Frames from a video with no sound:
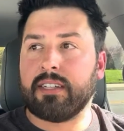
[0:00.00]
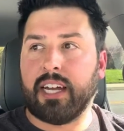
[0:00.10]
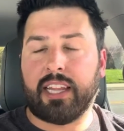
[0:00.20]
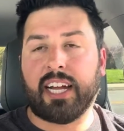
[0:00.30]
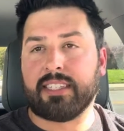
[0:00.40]

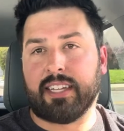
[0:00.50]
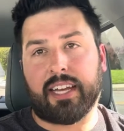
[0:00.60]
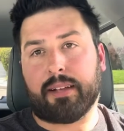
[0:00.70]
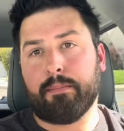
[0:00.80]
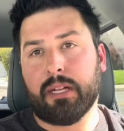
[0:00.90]
and that's
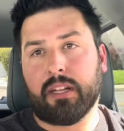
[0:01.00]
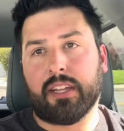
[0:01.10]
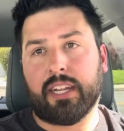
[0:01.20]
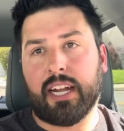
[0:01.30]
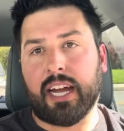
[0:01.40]
like middle
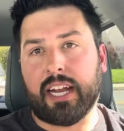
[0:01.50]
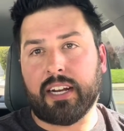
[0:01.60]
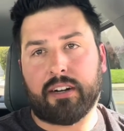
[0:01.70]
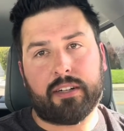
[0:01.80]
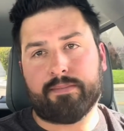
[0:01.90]
of the night
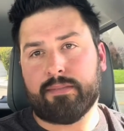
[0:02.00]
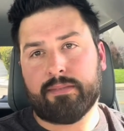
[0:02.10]
or